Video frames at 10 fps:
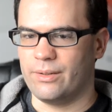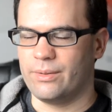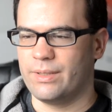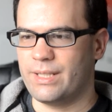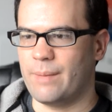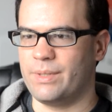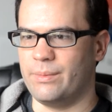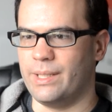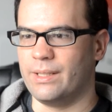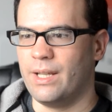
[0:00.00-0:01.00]
stop
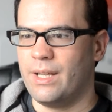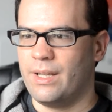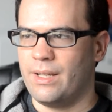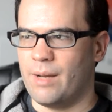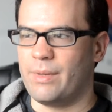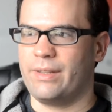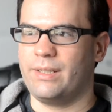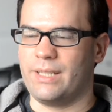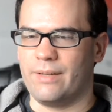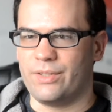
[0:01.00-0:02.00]
doing a monthly
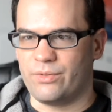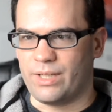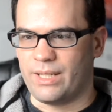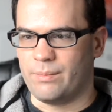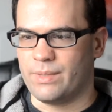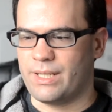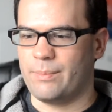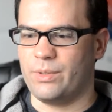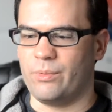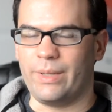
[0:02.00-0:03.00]
dev stream,
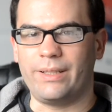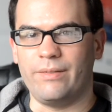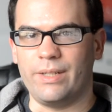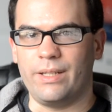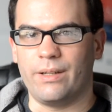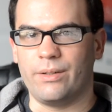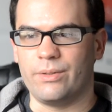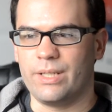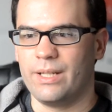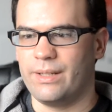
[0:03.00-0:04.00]
stop doing weekly videos,